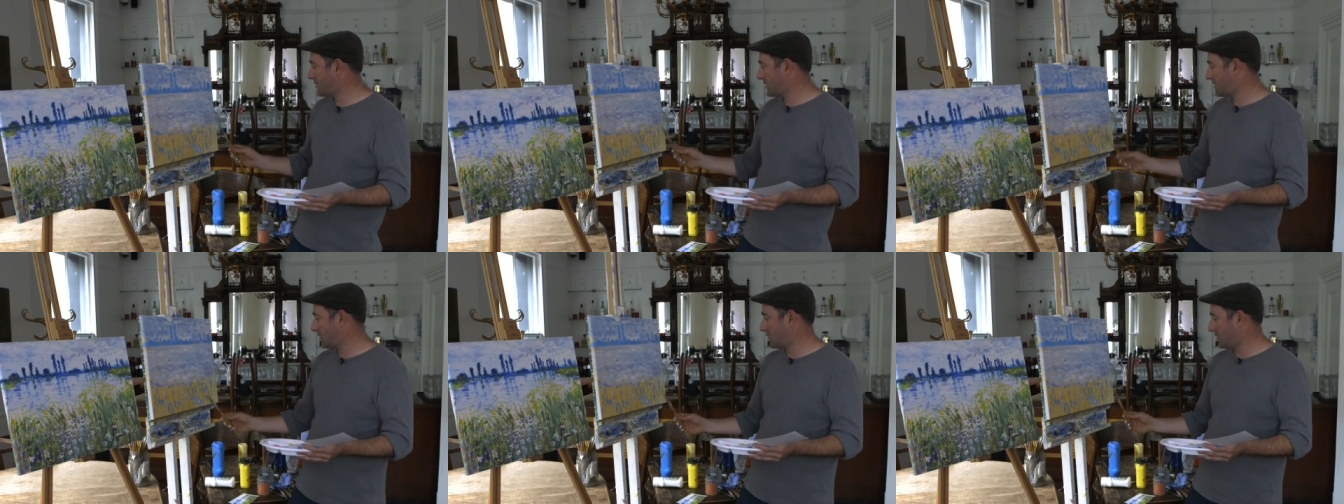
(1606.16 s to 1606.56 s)

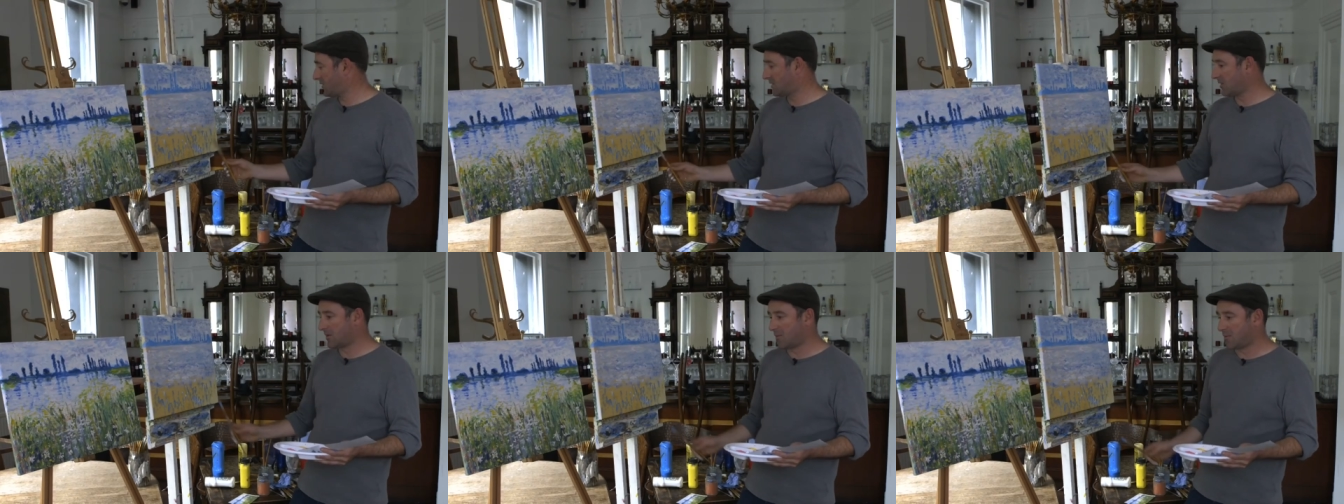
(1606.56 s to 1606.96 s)
just, we're
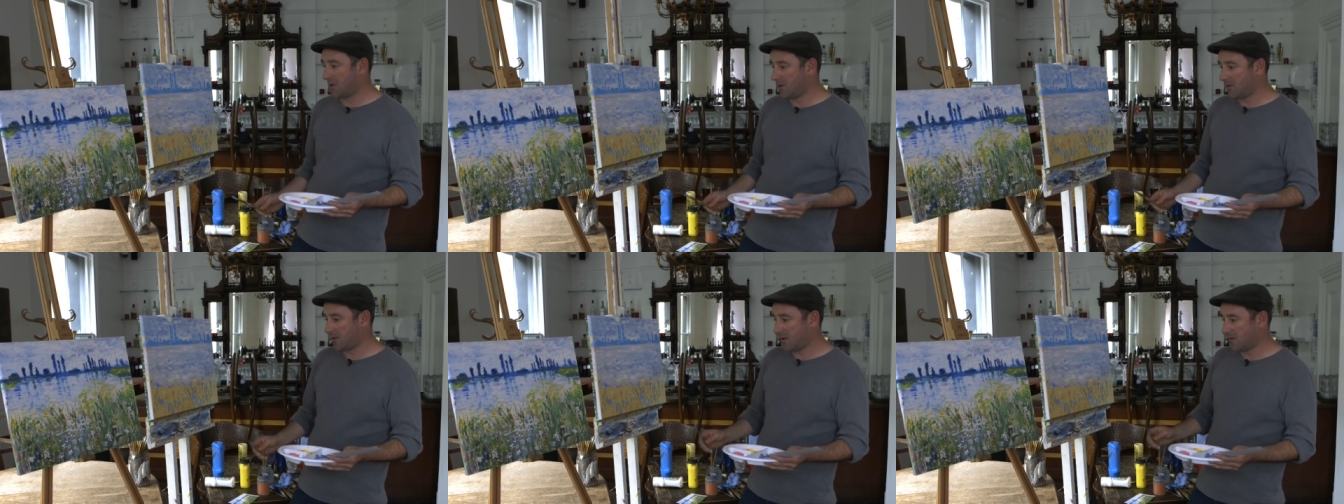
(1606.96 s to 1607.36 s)
just on the
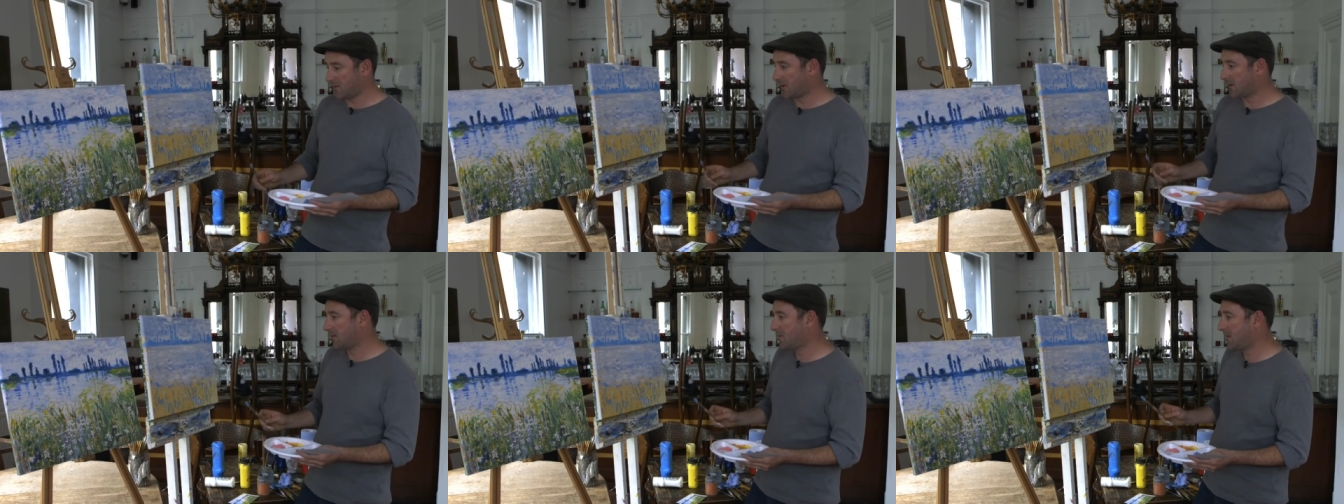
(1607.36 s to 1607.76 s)
blues, aren't
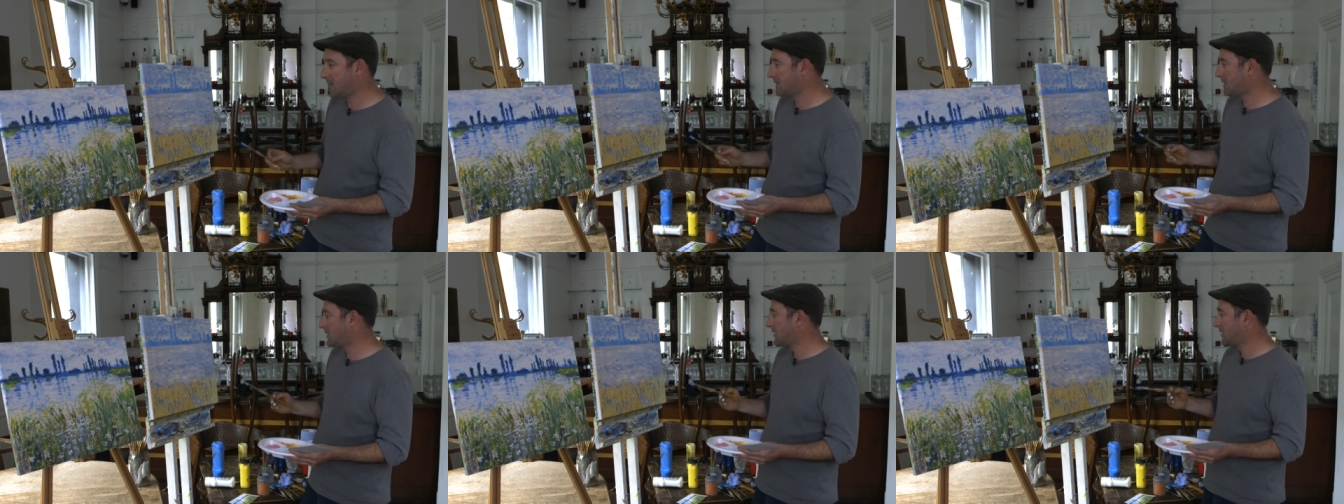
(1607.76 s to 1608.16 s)
we?
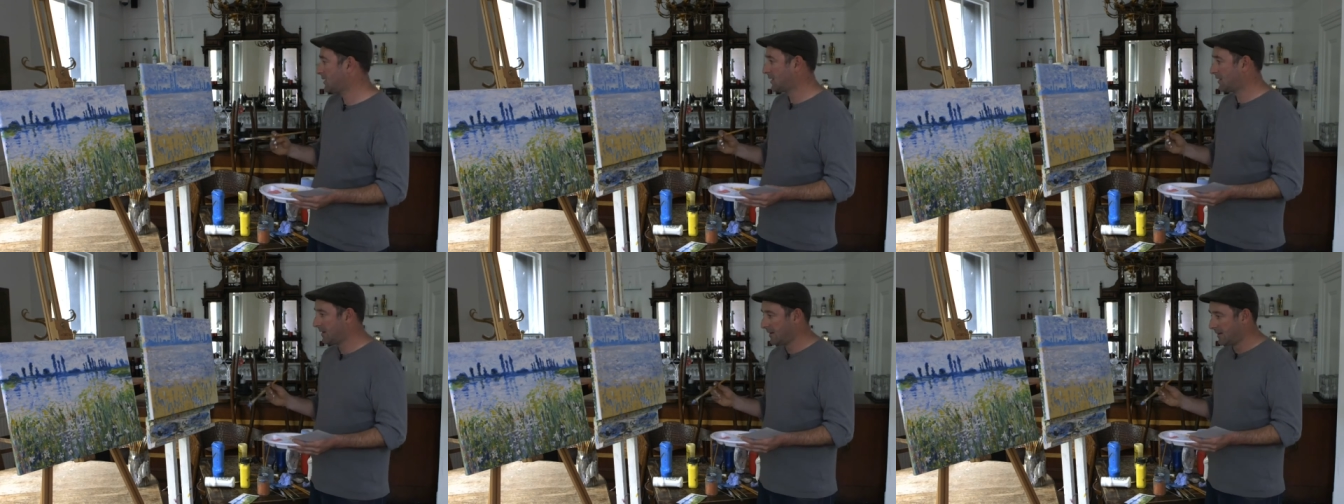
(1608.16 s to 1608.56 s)
Amazing.
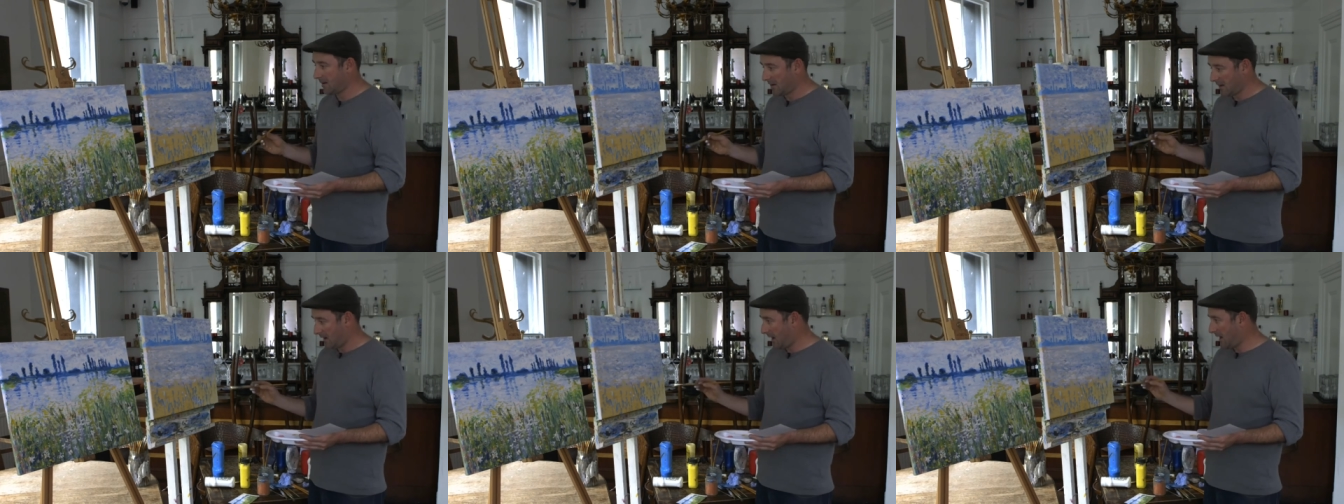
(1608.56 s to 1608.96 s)

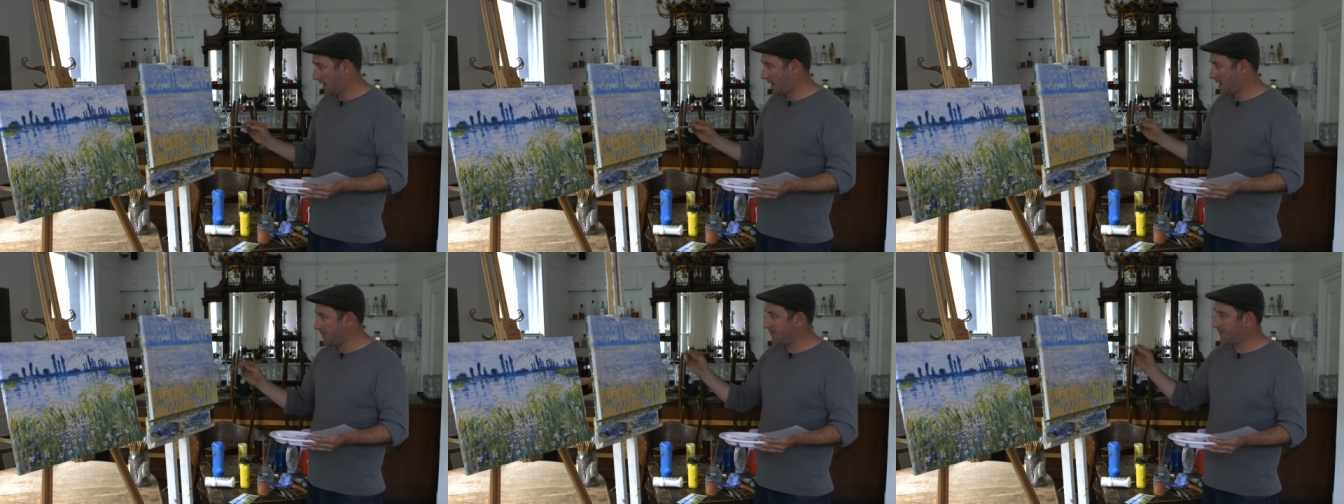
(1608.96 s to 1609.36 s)

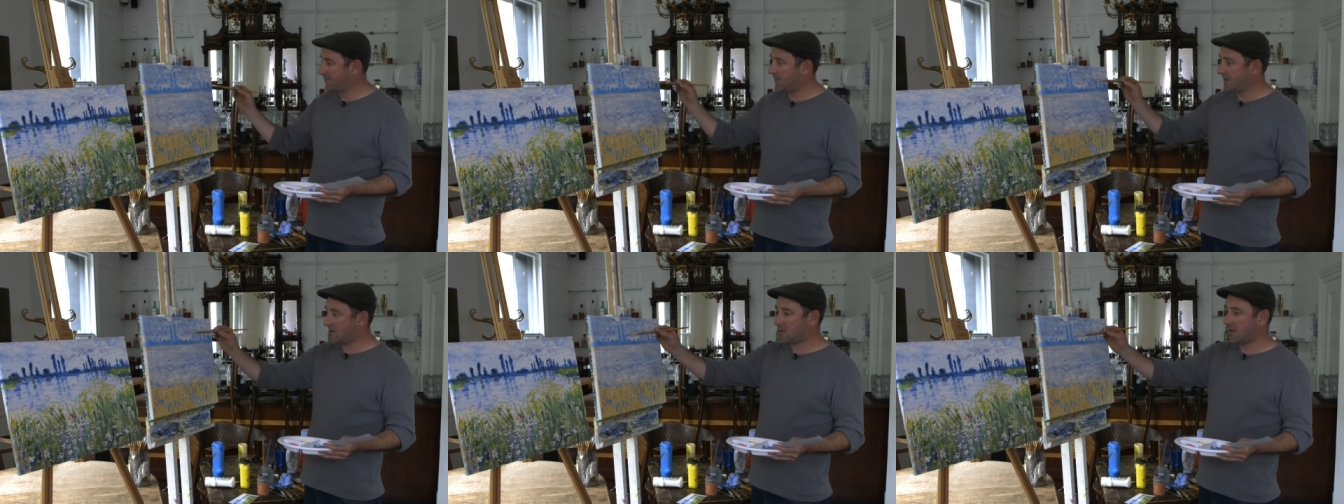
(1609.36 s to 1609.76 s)
Um,
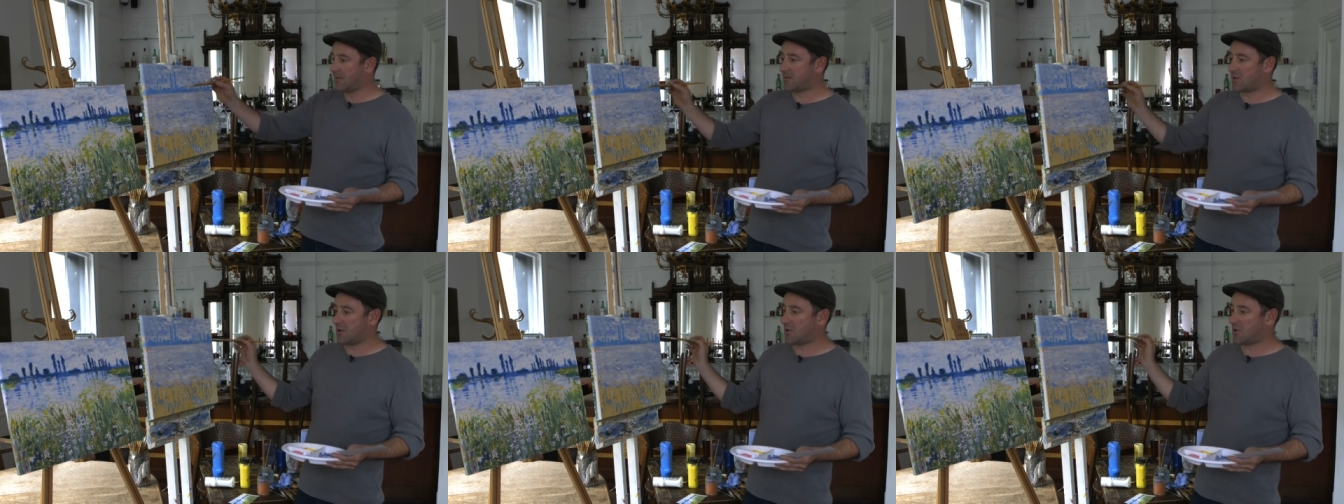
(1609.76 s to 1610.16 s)
this
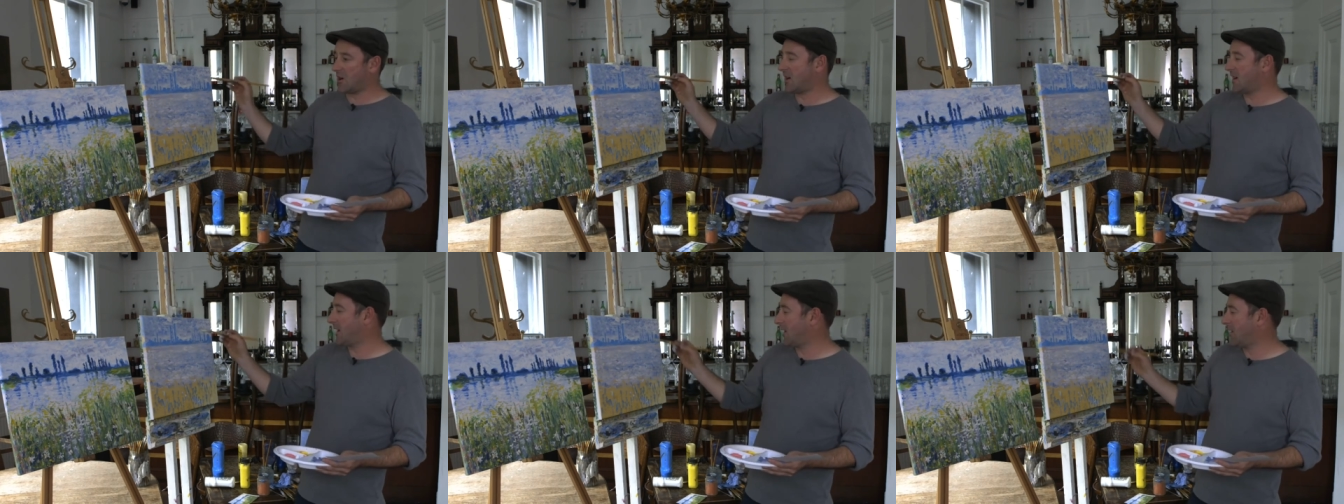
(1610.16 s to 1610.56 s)
stuff's just
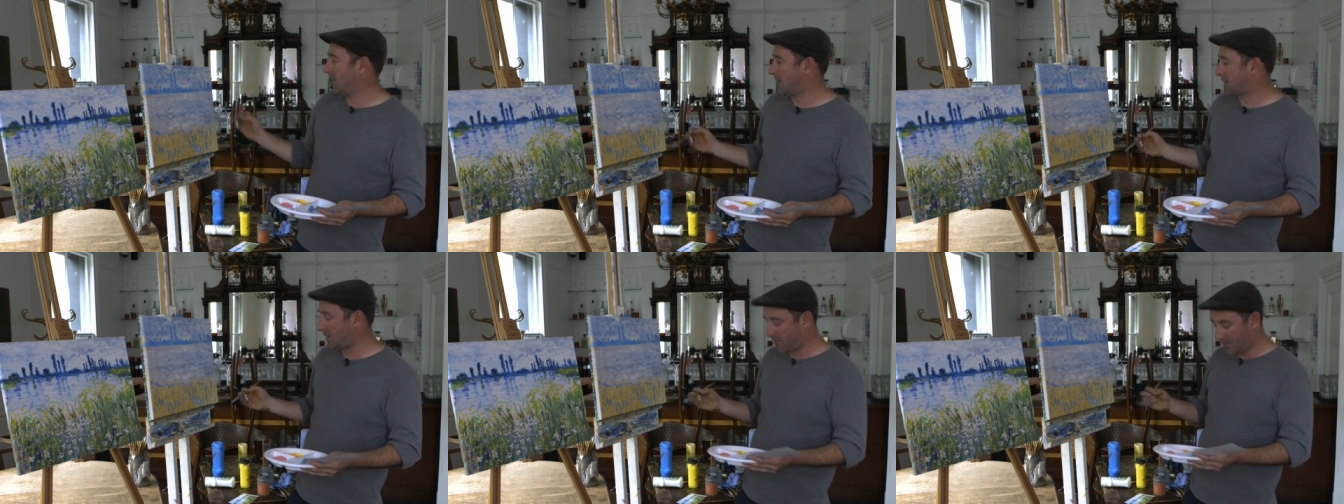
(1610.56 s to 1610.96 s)
drying out a
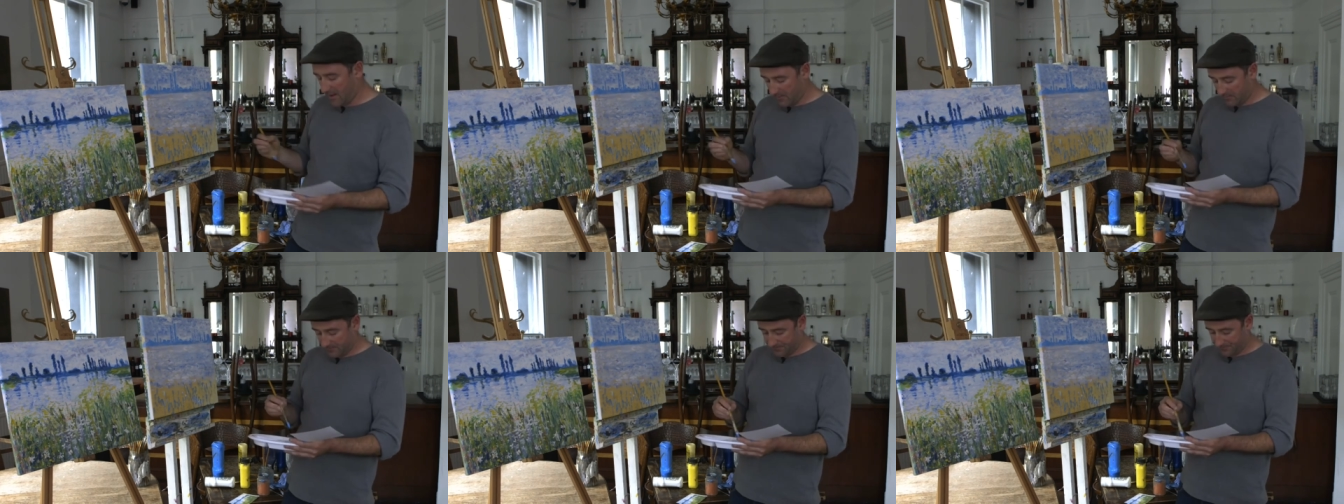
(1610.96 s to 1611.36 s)
little
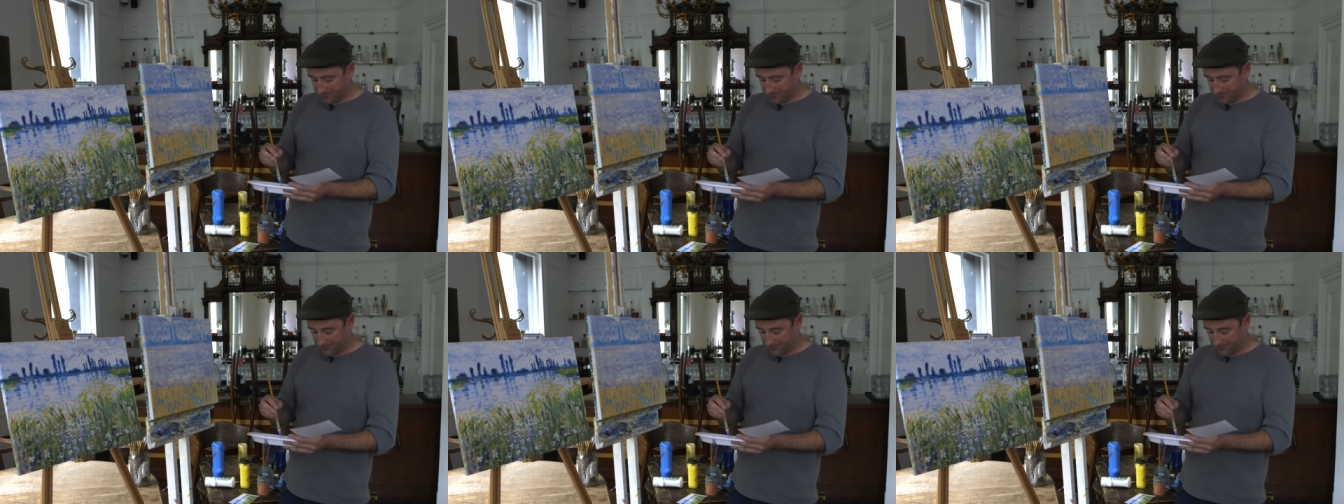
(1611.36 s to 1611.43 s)
bit.